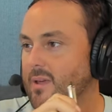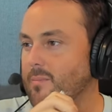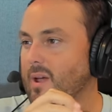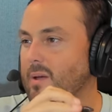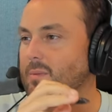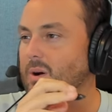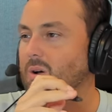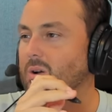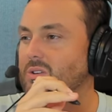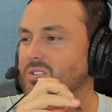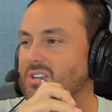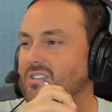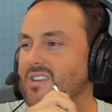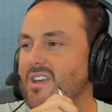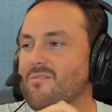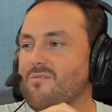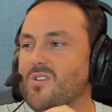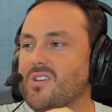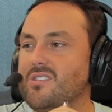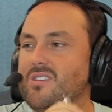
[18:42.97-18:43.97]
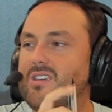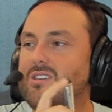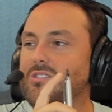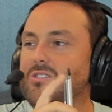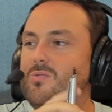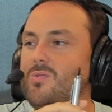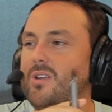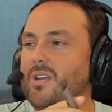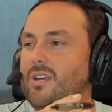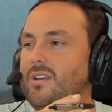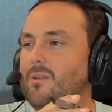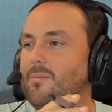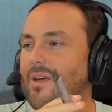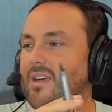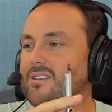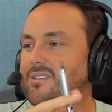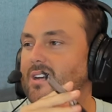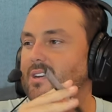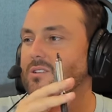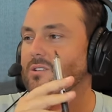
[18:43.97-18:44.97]
eBay Motors has everything you need to
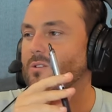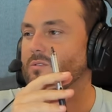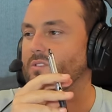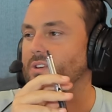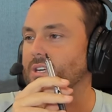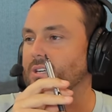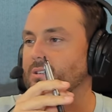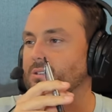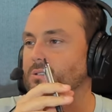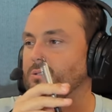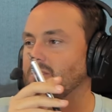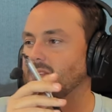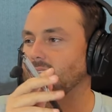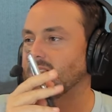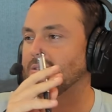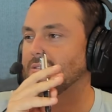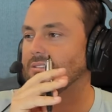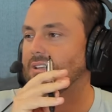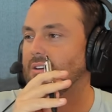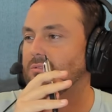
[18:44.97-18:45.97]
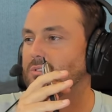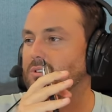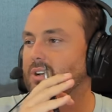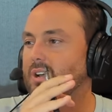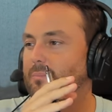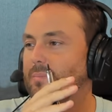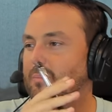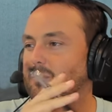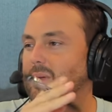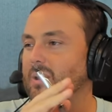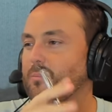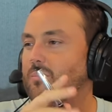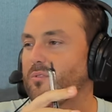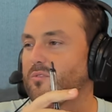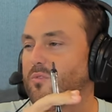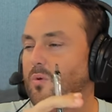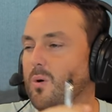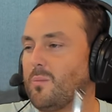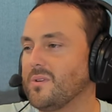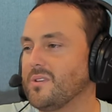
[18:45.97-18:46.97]
maintain your vehicle and to level it up at peak
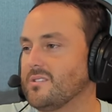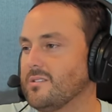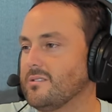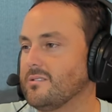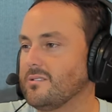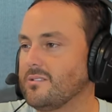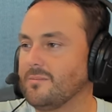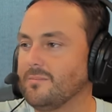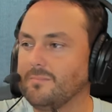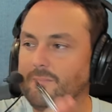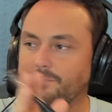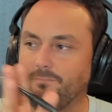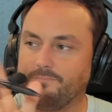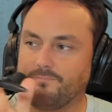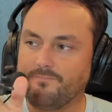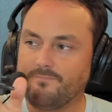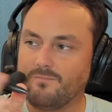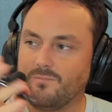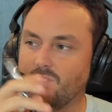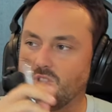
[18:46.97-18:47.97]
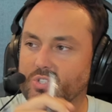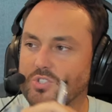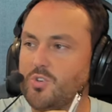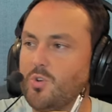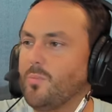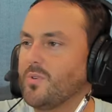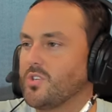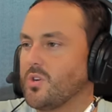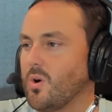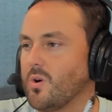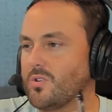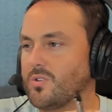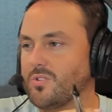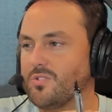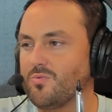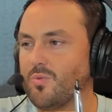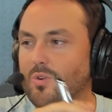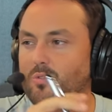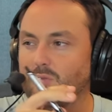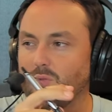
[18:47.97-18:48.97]
performances.
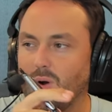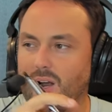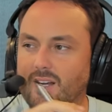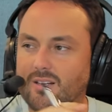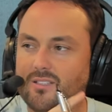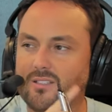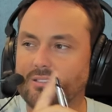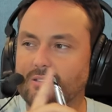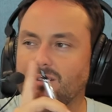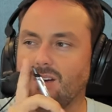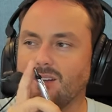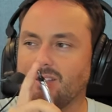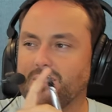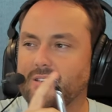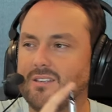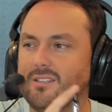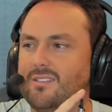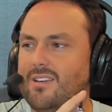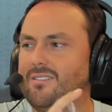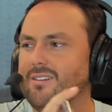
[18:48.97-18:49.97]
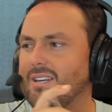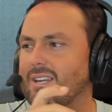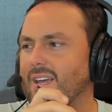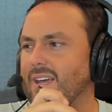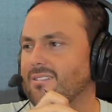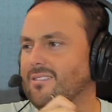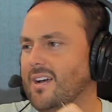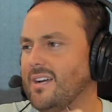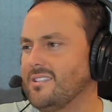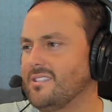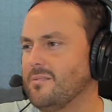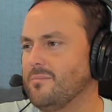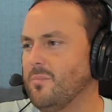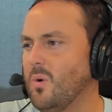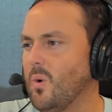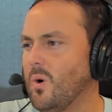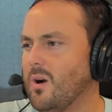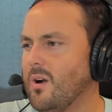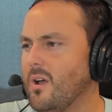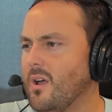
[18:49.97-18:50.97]
Superchargers, roof racks, exhaust kits, LED headlights, and
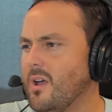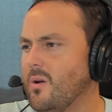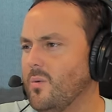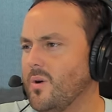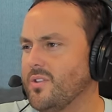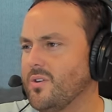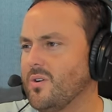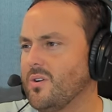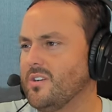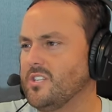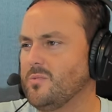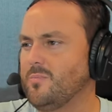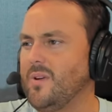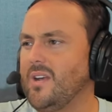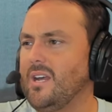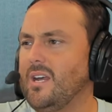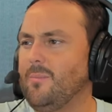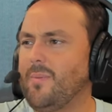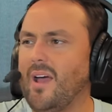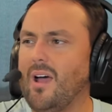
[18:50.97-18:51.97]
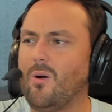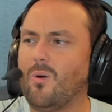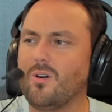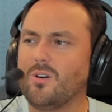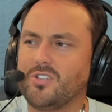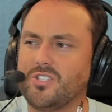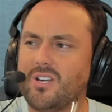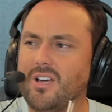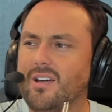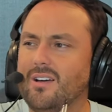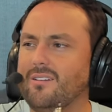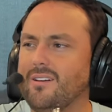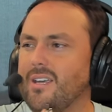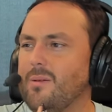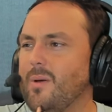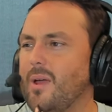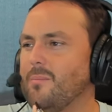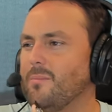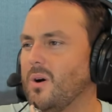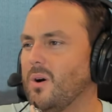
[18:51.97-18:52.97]
more. Whether into speed, power, or style,
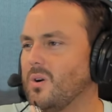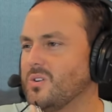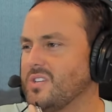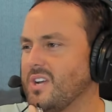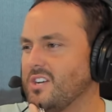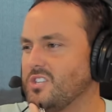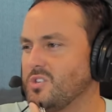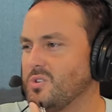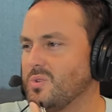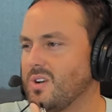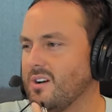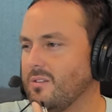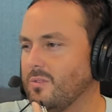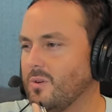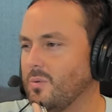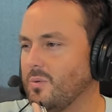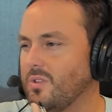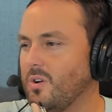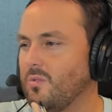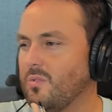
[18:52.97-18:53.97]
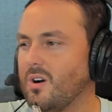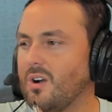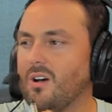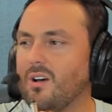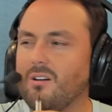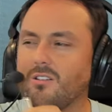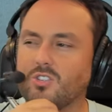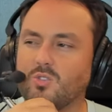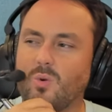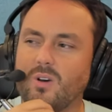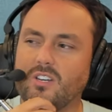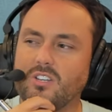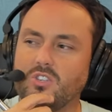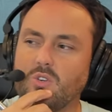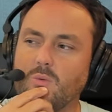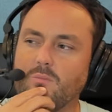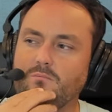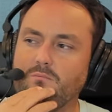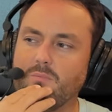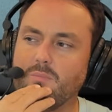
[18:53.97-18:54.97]
eBay Motors has you covered. With over
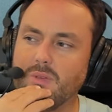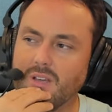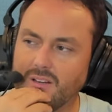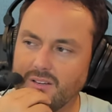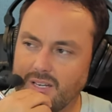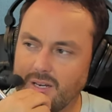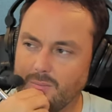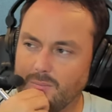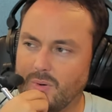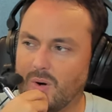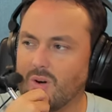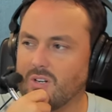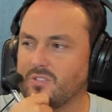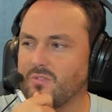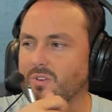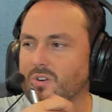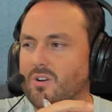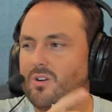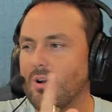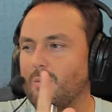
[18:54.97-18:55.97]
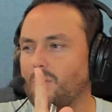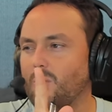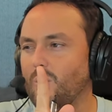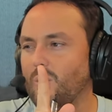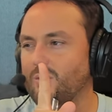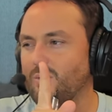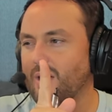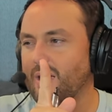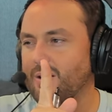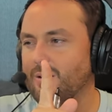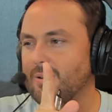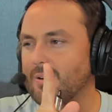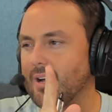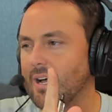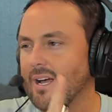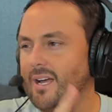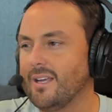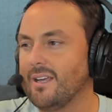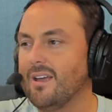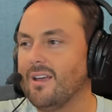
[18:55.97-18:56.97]
122 million parts for your number one ride or
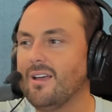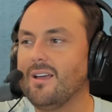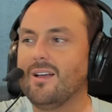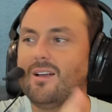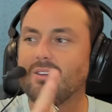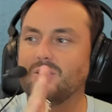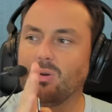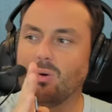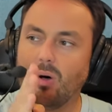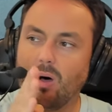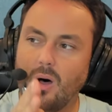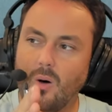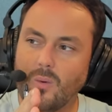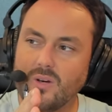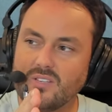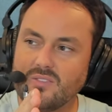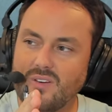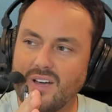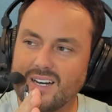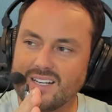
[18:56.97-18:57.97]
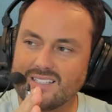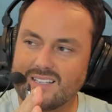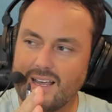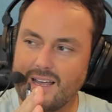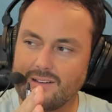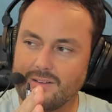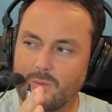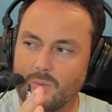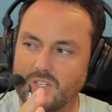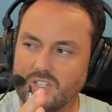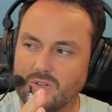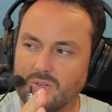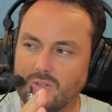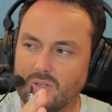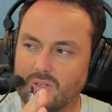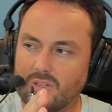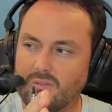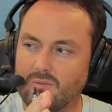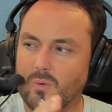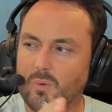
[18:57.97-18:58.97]
die, you'll always find exactly what you're
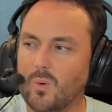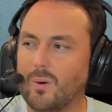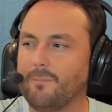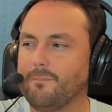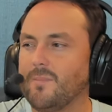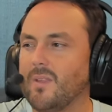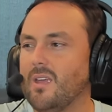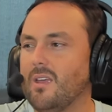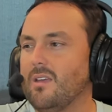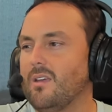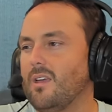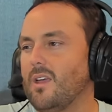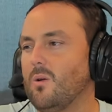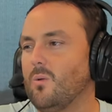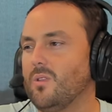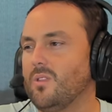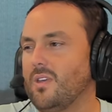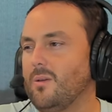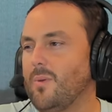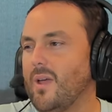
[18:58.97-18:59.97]
looking for. And